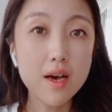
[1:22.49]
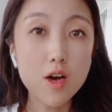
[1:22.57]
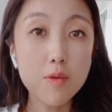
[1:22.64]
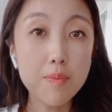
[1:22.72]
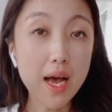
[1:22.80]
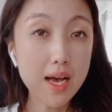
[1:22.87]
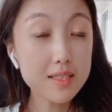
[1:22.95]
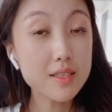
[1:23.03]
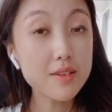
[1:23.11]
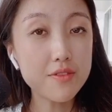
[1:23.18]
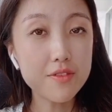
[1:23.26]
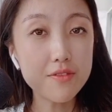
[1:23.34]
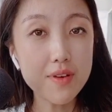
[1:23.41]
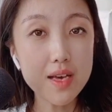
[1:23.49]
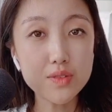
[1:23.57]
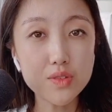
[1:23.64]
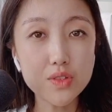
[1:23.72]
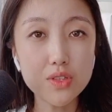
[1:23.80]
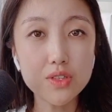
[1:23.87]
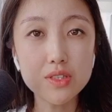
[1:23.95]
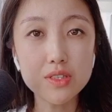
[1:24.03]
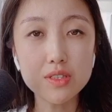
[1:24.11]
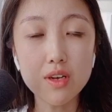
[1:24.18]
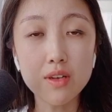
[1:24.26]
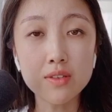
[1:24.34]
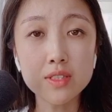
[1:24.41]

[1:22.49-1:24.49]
our passive investors on